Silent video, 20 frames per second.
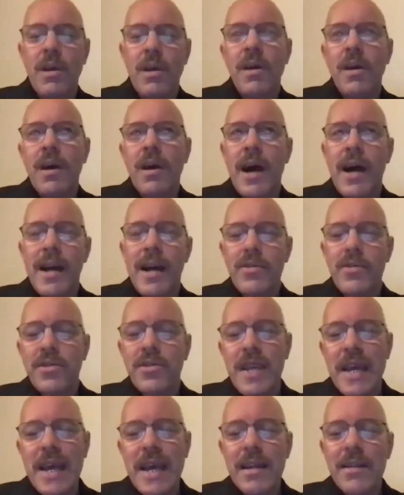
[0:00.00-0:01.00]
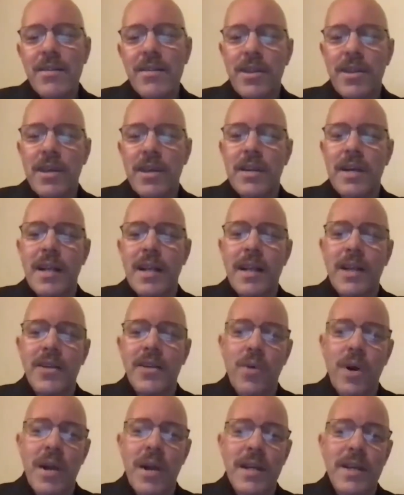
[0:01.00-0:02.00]
I understand that
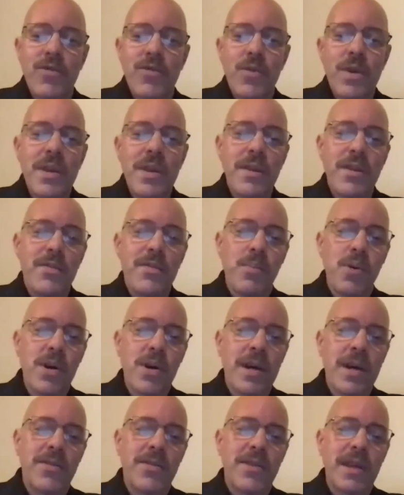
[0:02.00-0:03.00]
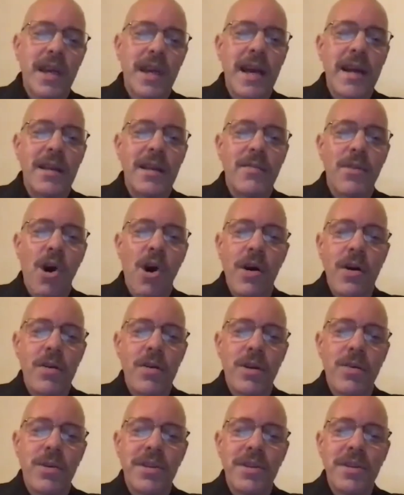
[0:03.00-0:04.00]
Al-Aswani has written this book as a kind of
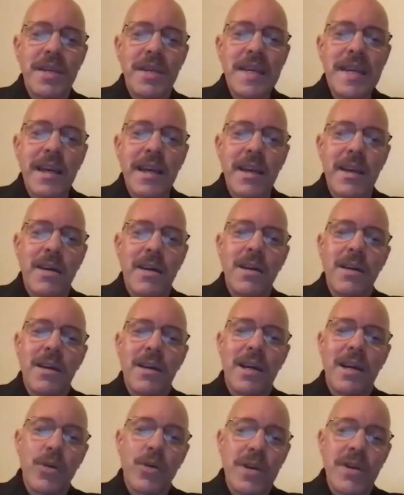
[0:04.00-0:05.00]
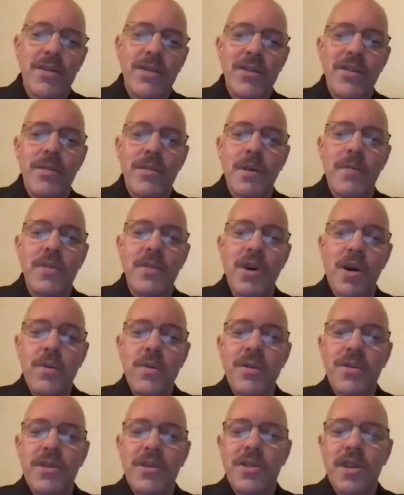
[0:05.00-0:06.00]
autocritique, a criticism of his
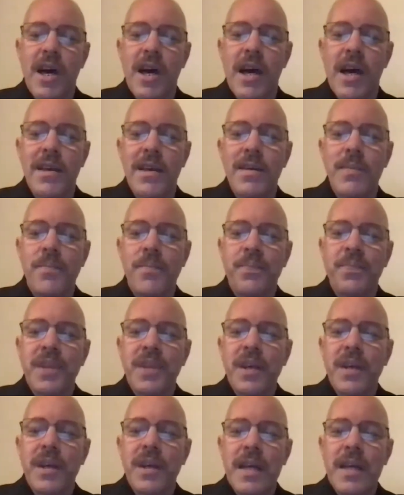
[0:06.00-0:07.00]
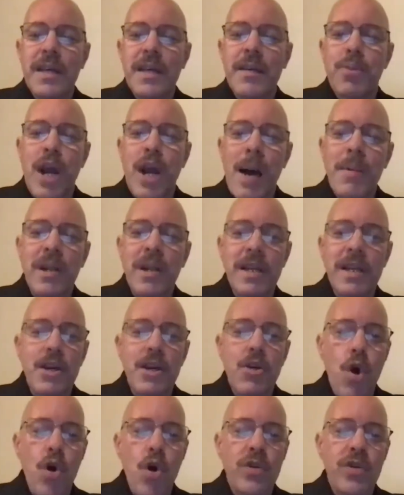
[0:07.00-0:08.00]
own society. He prominently
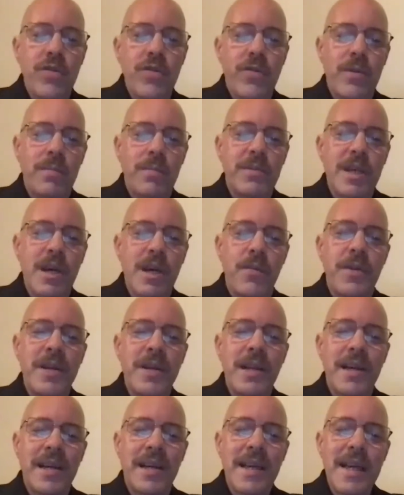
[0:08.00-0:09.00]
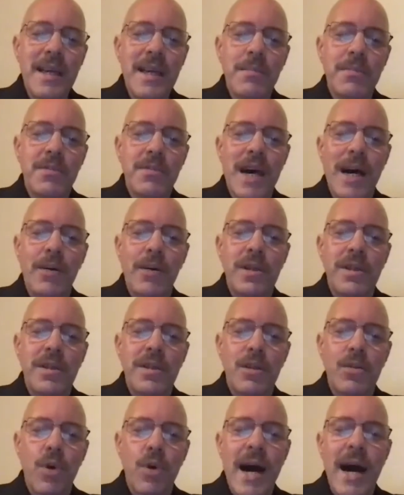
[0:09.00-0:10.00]
quotes from Tawfiq al-Hakim's
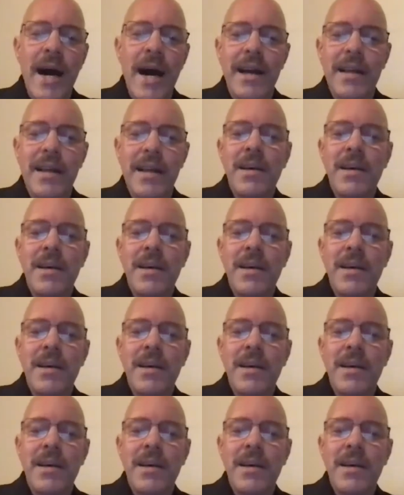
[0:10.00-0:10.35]
Audat al-Wa'i,